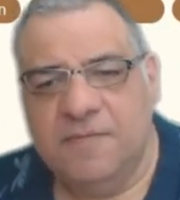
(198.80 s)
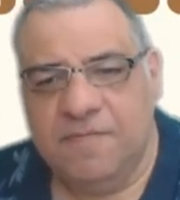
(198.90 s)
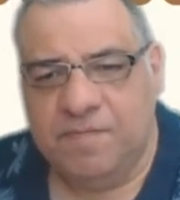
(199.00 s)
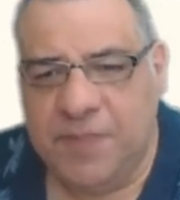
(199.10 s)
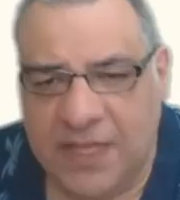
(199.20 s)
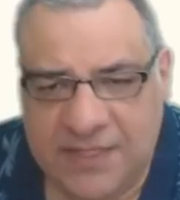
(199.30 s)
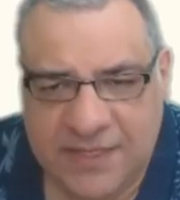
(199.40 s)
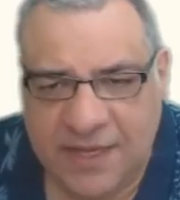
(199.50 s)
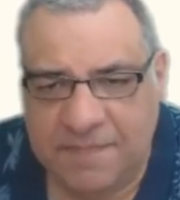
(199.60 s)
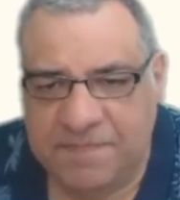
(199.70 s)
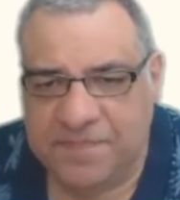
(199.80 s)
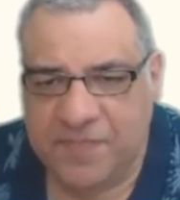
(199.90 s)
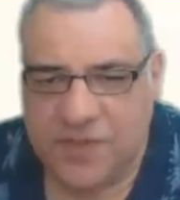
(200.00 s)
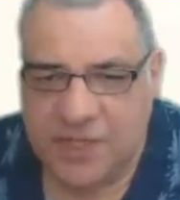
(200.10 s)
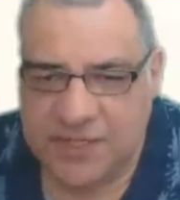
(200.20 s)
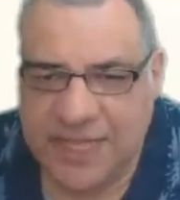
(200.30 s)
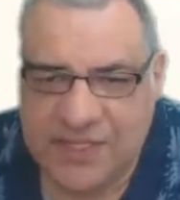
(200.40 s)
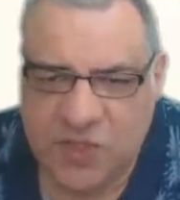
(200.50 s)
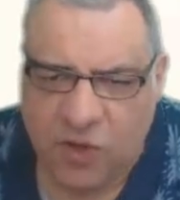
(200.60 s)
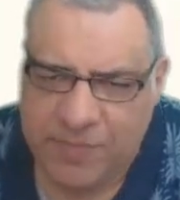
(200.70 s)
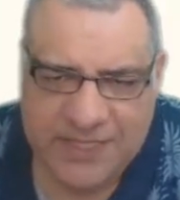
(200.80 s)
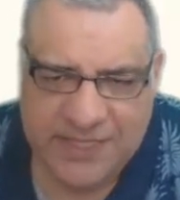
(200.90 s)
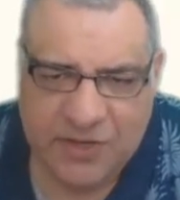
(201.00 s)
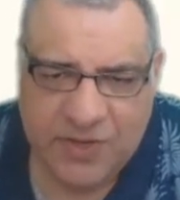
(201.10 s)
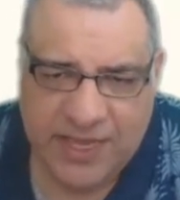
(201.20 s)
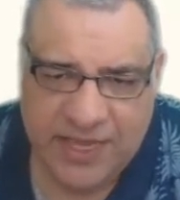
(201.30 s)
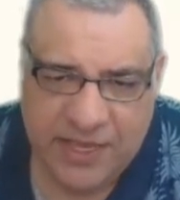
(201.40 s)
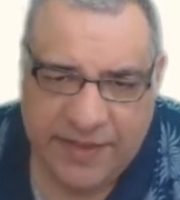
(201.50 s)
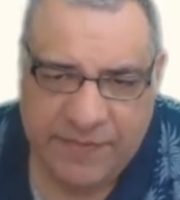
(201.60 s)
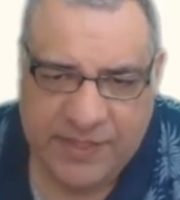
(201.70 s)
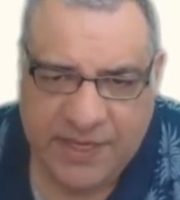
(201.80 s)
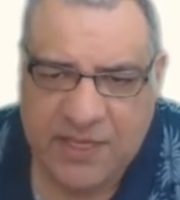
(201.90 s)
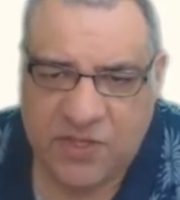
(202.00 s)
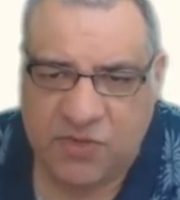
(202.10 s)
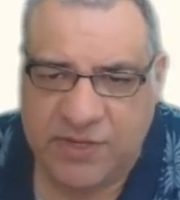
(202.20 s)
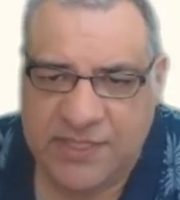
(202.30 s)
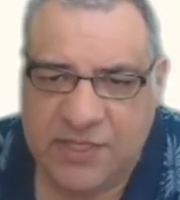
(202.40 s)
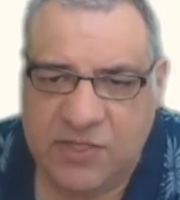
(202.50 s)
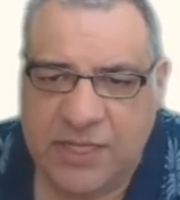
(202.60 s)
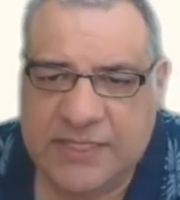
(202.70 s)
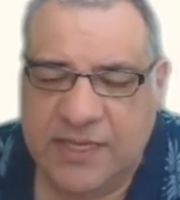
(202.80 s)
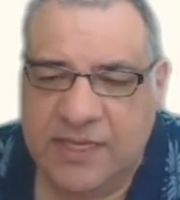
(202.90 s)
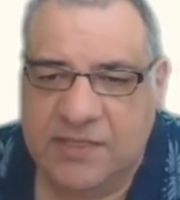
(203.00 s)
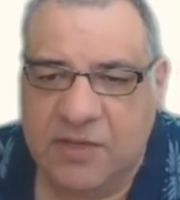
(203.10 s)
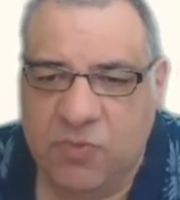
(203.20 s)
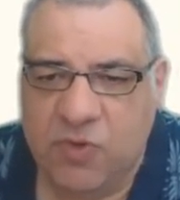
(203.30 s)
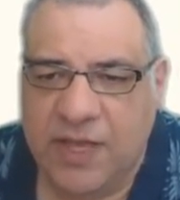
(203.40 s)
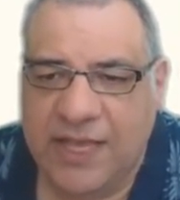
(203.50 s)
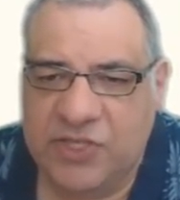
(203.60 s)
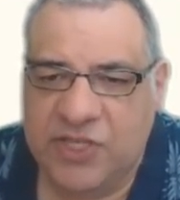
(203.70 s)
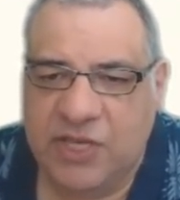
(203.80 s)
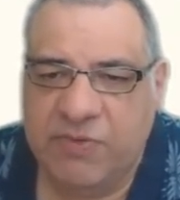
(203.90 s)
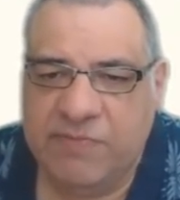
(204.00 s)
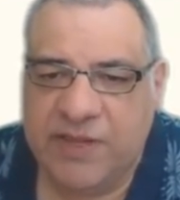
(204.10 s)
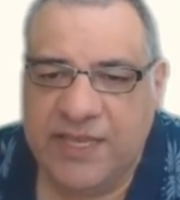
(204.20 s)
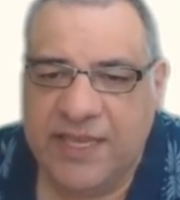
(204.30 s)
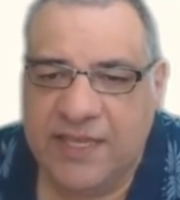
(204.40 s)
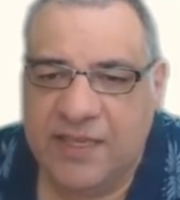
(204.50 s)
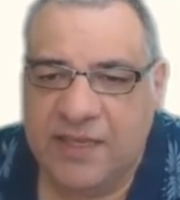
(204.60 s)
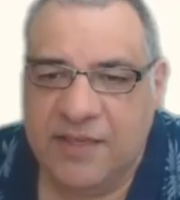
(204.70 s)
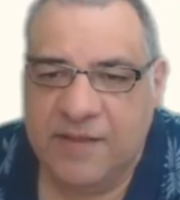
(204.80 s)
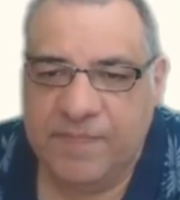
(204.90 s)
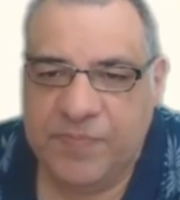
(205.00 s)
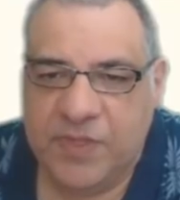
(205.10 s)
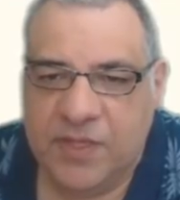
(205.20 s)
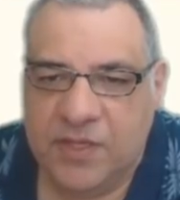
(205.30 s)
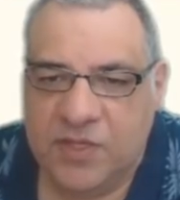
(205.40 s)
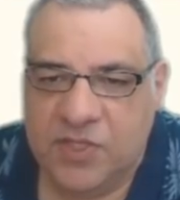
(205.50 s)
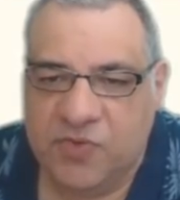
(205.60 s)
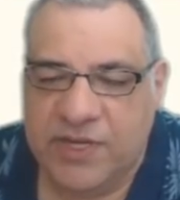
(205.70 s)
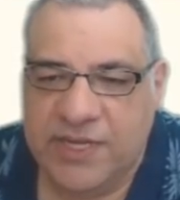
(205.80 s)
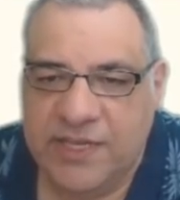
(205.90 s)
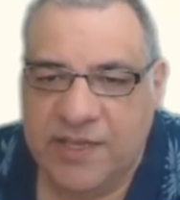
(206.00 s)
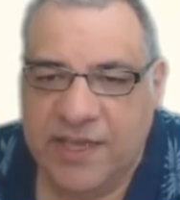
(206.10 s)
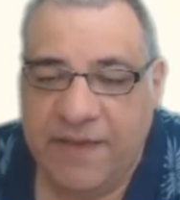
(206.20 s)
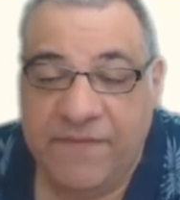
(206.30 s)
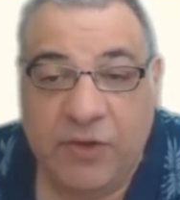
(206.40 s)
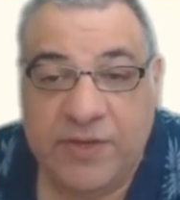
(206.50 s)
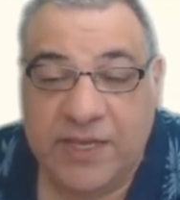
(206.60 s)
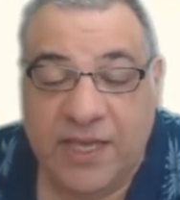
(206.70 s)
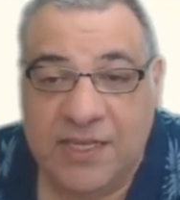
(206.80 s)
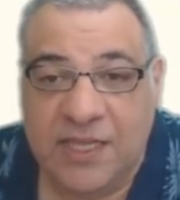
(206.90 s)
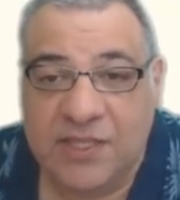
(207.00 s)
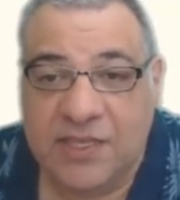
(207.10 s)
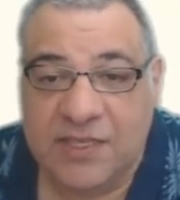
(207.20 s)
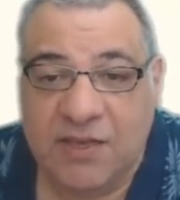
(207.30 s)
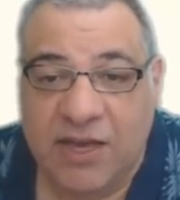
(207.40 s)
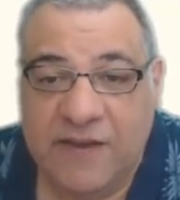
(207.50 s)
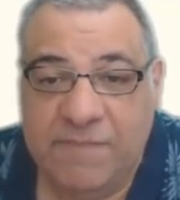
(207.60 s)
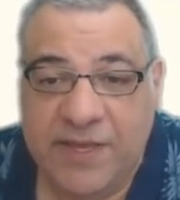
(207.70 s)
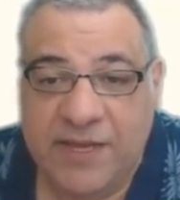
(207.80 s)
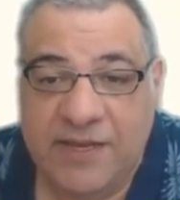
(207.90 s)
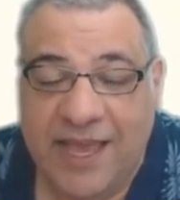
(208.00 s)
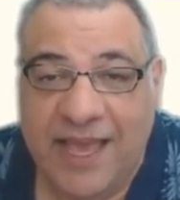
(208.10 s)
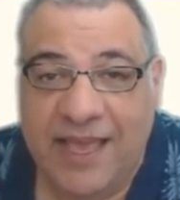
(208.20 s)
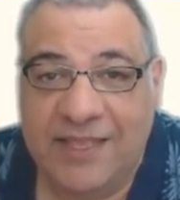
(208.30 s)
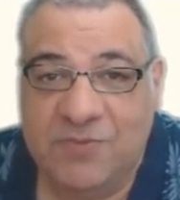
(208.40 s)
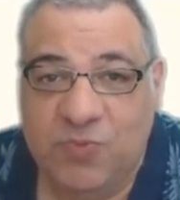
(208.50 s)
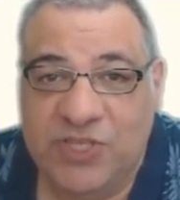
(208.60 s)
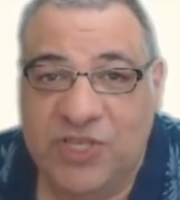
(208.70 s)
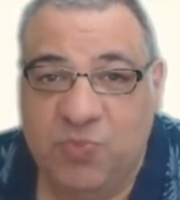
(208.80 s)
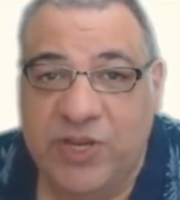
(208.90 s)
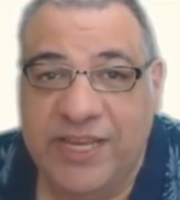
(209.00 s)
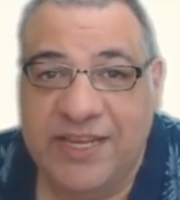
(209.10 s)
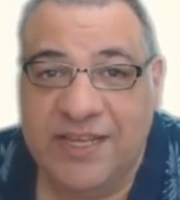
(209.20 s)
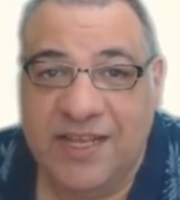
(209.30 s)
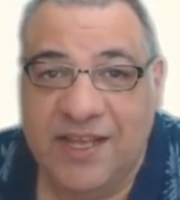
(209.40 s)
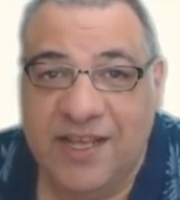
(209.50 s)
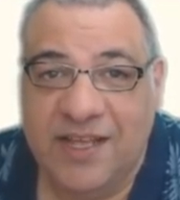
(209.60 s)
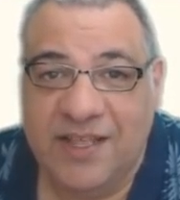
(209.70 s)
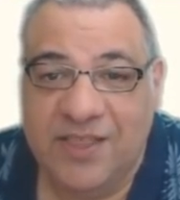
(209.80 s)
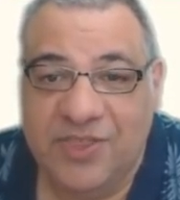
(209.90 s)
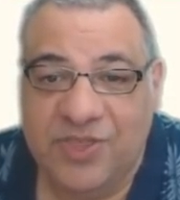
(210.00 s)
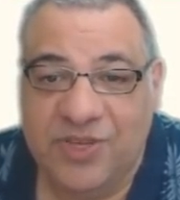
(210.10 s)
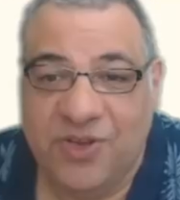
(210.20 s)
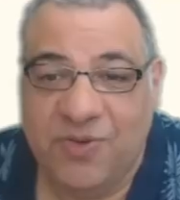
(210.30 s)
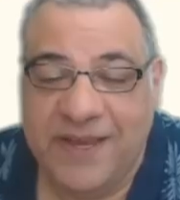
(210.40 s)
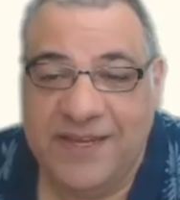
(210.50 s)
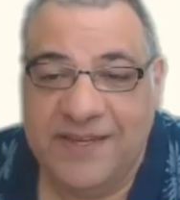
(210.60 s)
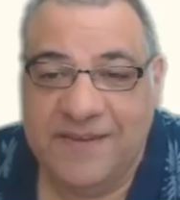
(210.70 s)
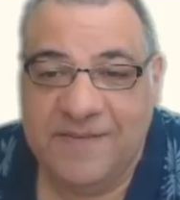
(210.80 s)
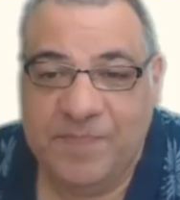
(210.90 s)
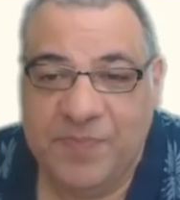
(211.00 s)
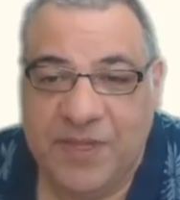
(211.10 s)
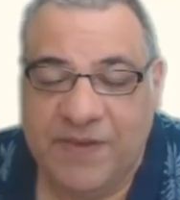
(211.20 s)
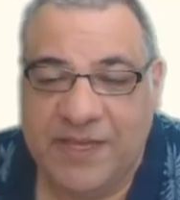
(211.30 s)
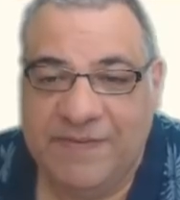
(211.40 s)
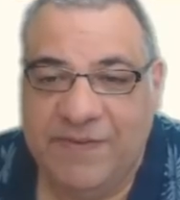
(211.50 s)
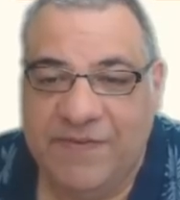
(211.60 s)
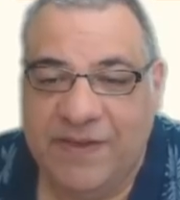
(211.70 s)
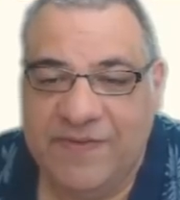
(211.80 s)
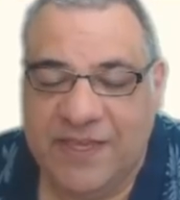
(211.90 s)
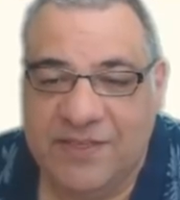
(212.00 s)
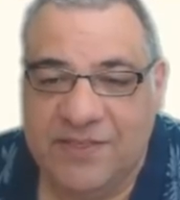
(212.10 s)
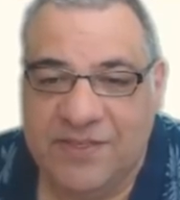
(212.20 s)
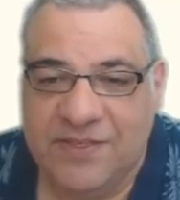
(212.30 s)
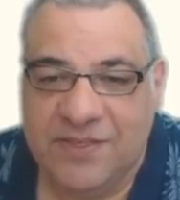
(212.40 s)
But that's not a big deal here. If we take the queen, then knight takes. So what actually can we play here to really invoke another kind of pin, and which is winning the queen? If I give you 5 seconds.